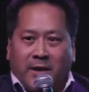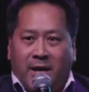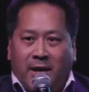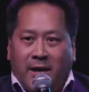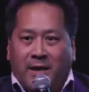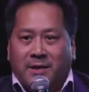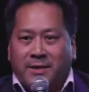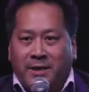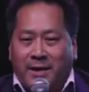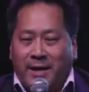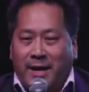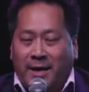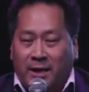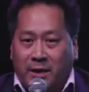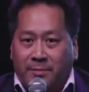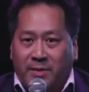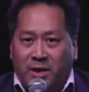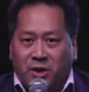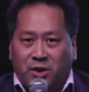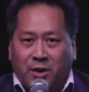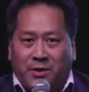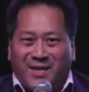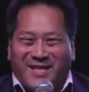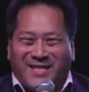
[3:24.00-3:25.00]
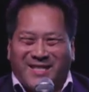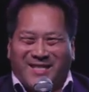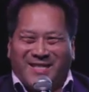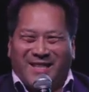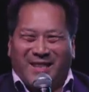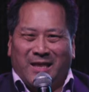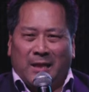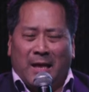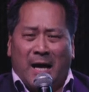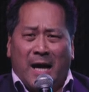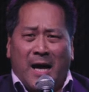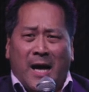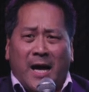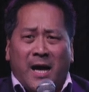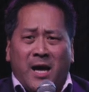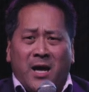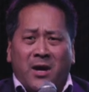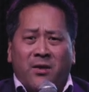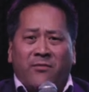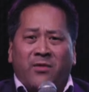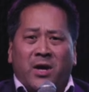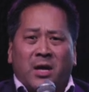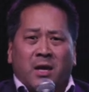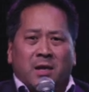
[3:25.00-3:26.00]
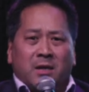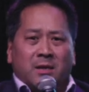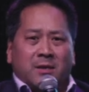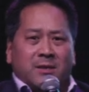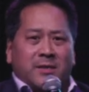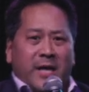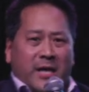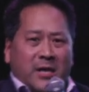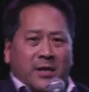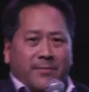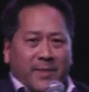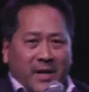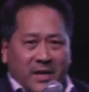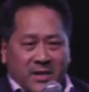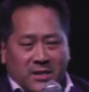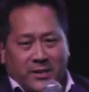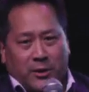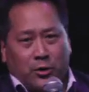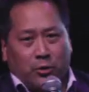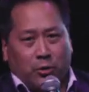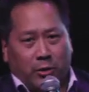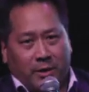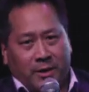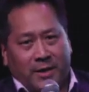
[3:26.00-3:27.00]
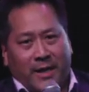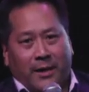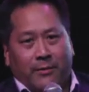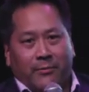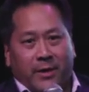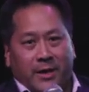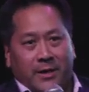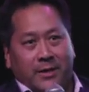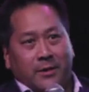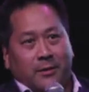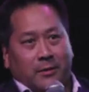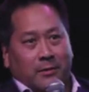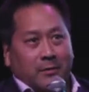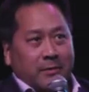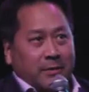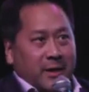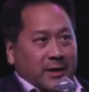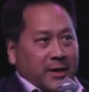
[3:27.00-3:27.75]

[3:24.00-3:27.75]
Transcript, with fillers: canned animation. This is live database that you're looking at right here.